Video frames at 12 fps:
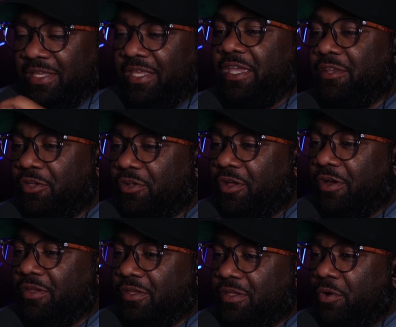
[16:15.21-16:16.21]
Caitlin
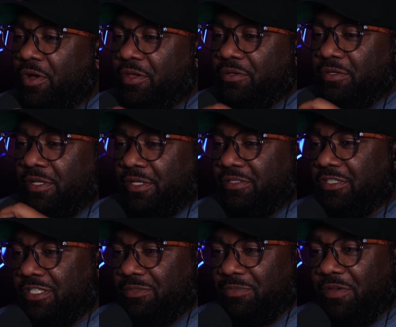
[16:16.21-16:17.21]
Clark, or Nalissa
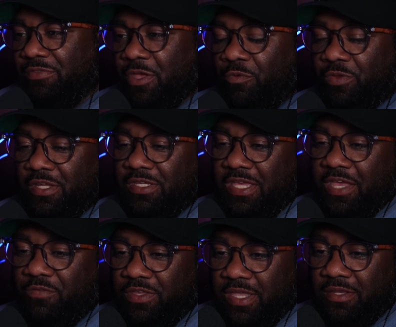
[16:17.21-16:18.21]
Smith don't really care
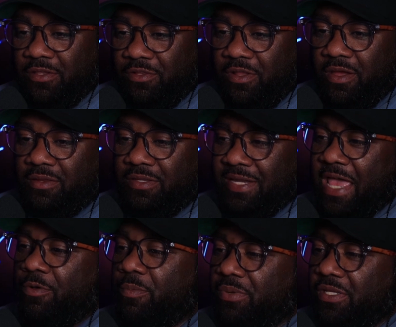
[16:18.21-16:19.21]
for Caitlin Clark, then I
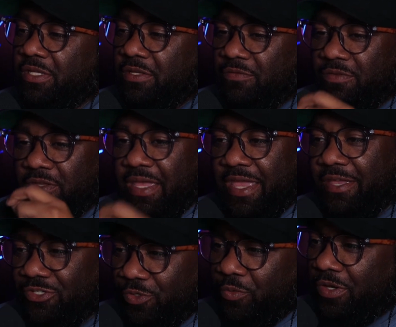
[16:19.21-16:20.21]
would believe
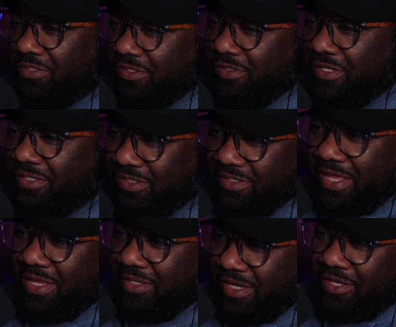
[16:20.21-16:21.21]
A'ja Wilson doesn't
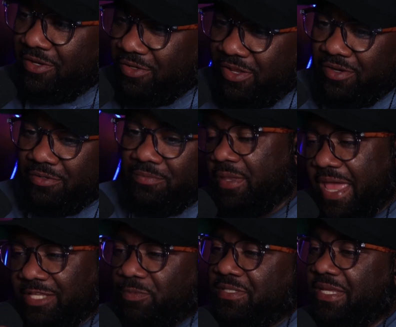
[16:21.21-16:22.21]
like Caitlin Clark. But
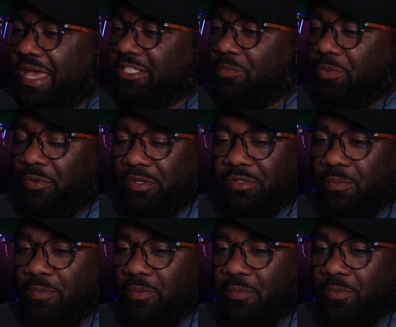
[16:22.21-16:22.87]
that's besides the point.